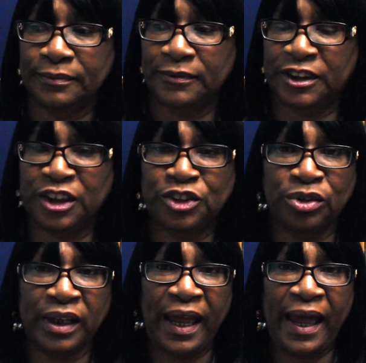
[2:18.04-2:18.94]

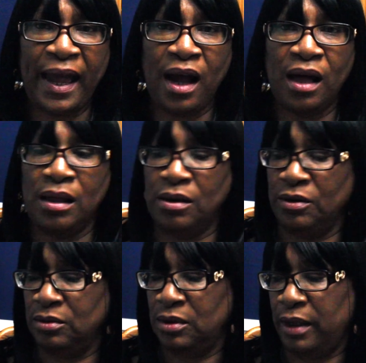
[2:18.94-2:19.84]

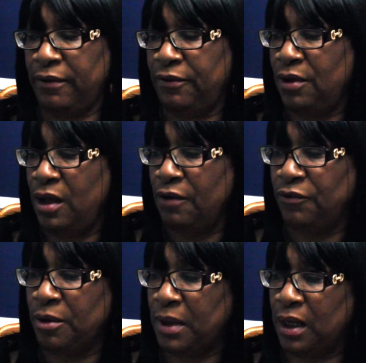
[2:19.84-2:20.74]
Citrical
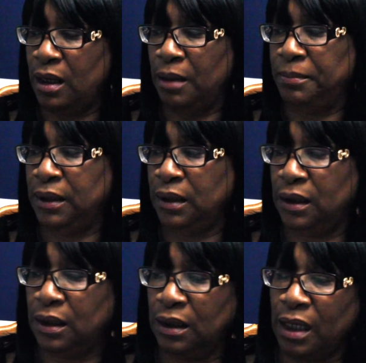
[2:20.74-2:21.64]
for my
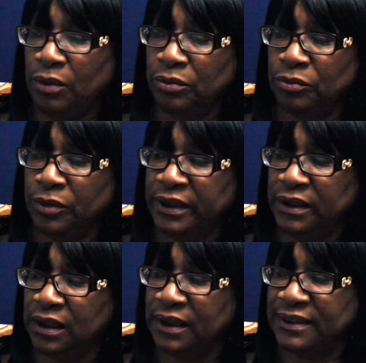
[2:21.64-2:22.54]
hubby, and I
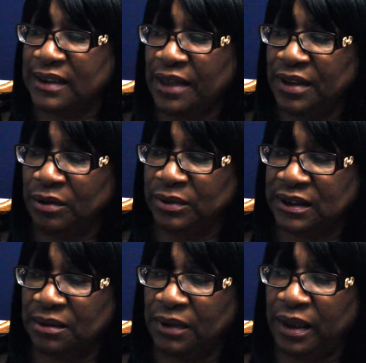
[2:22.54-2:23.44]
wanted to get, I think it
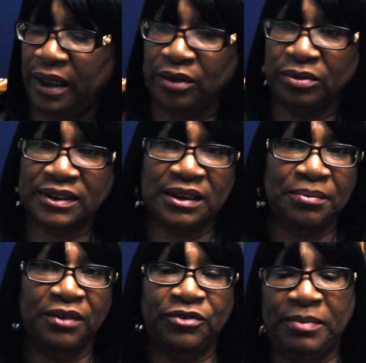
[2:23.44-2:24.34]
was some Allegra or
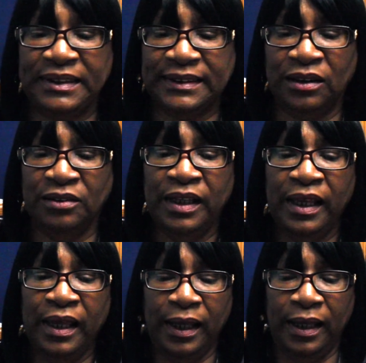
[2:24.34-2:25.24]
something for myself.
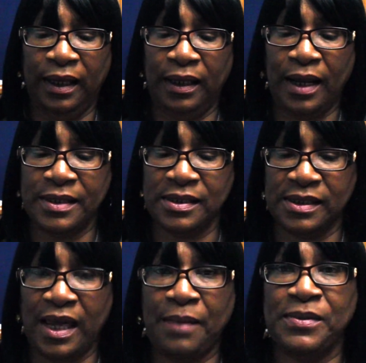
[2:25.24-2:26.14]
And I
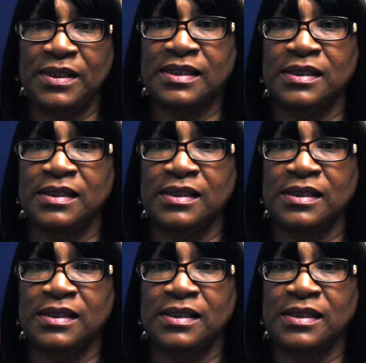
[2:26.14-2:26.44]
just happened to